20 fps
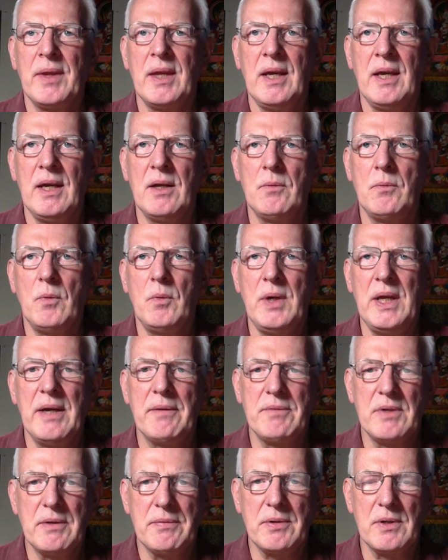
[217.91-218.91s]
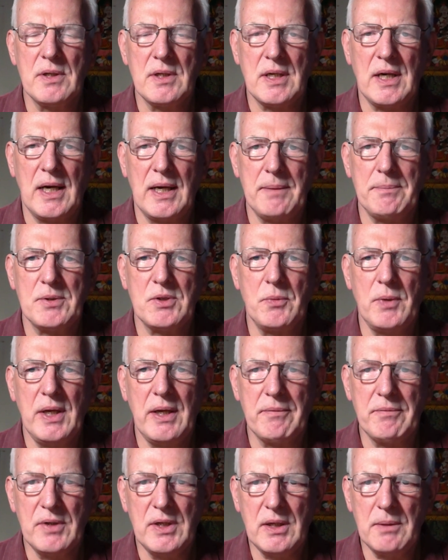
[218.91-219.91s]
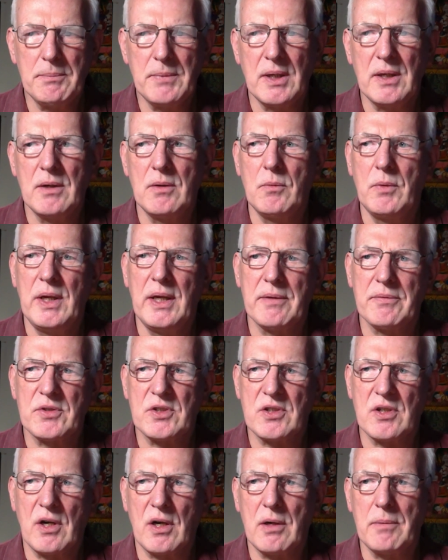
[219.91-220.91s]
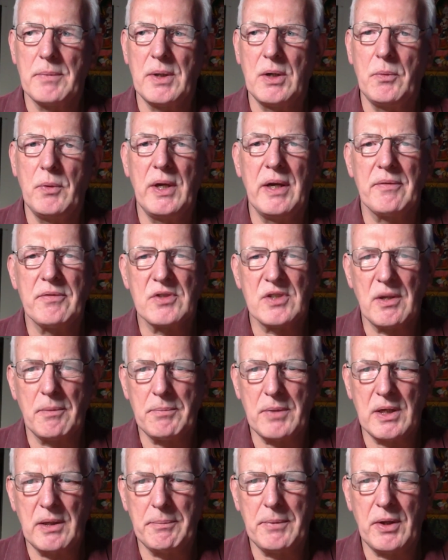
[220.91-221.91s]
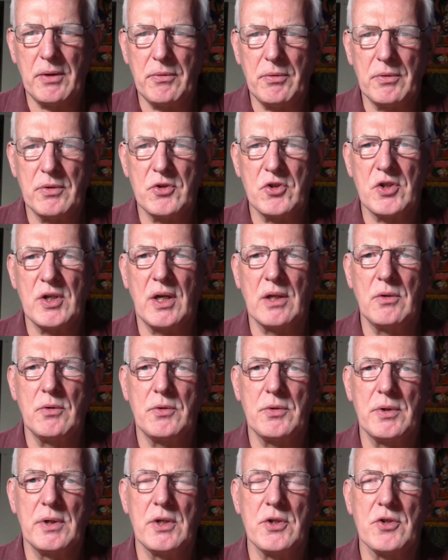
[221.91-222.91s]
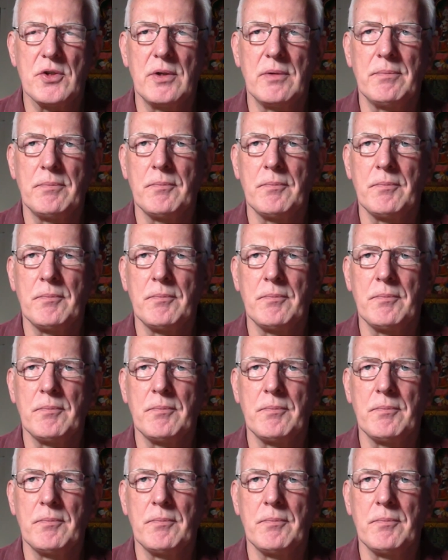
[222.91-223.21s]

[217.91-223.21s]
And we have different types. We have Nyingma, we have Sarma, we have some coming through the Shalu tradition.